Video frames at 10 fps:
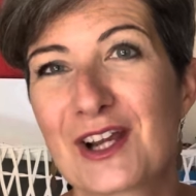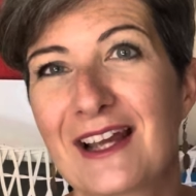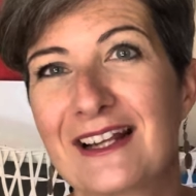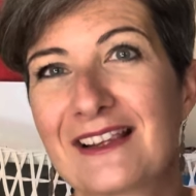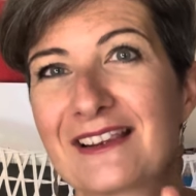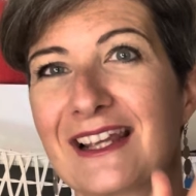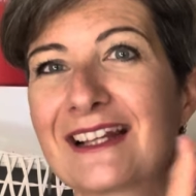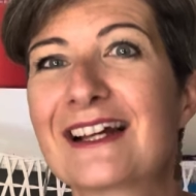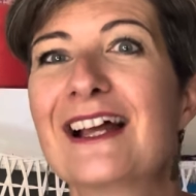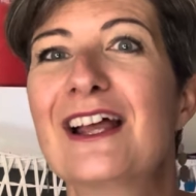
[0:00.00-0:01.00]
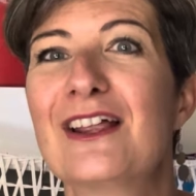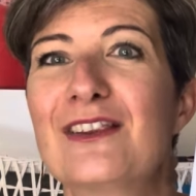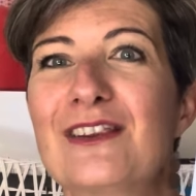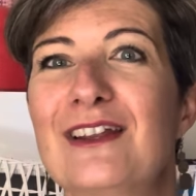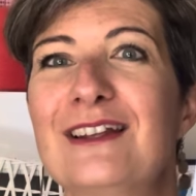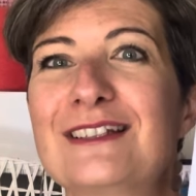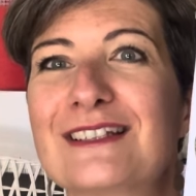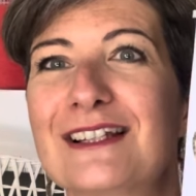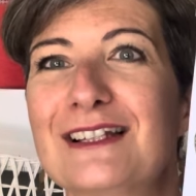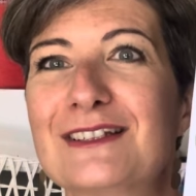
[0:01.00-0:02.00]
And I think it,
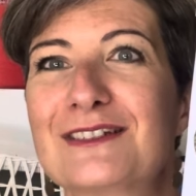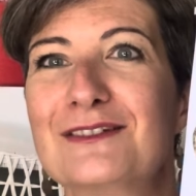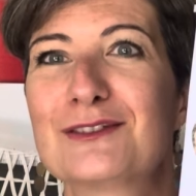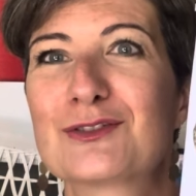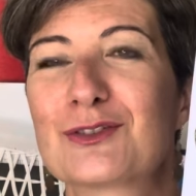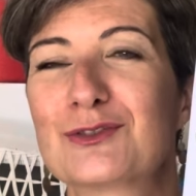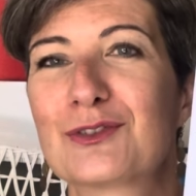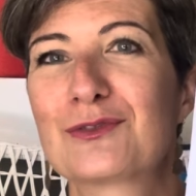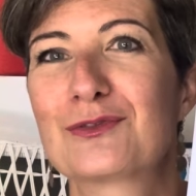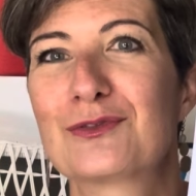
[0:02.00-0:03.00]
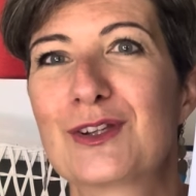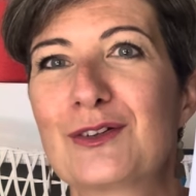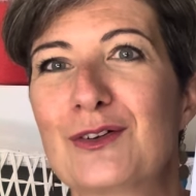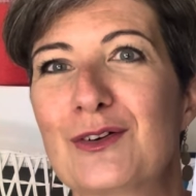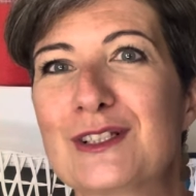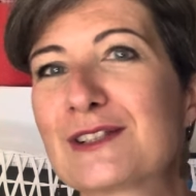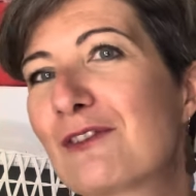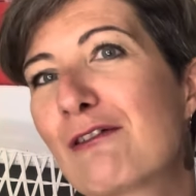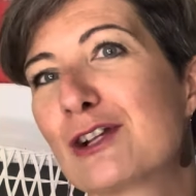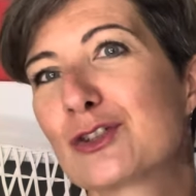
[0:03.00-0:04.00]
it sort of, you know, it's
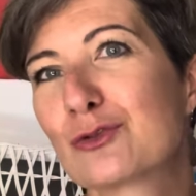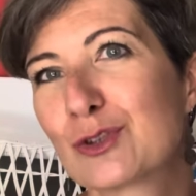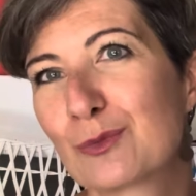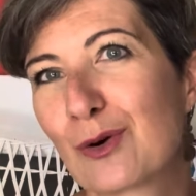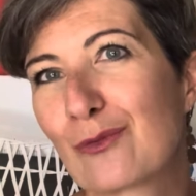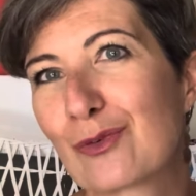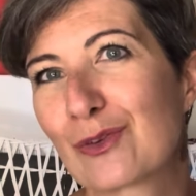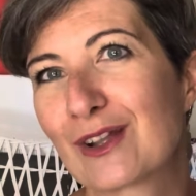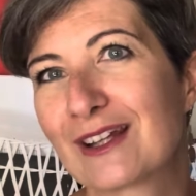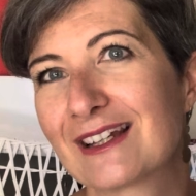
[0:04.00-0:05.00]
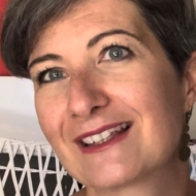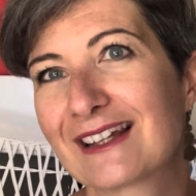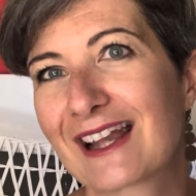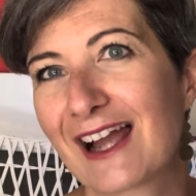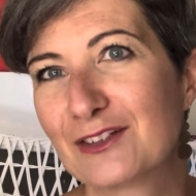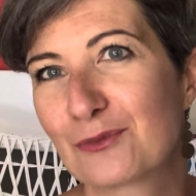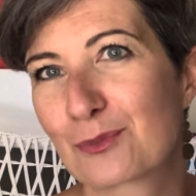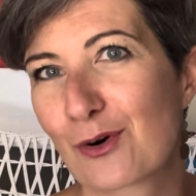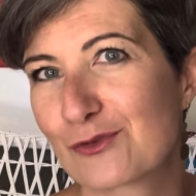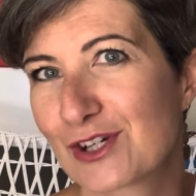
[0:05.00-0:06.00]
very suitable for the, the kind of
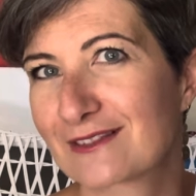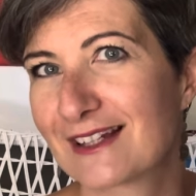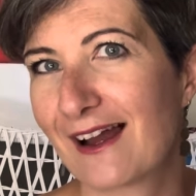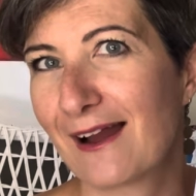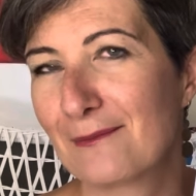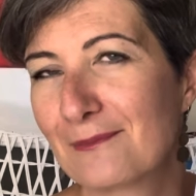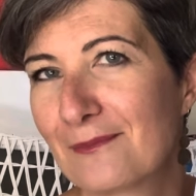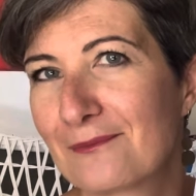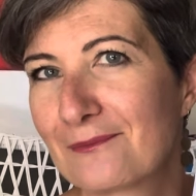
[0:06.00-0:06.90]
project I'm,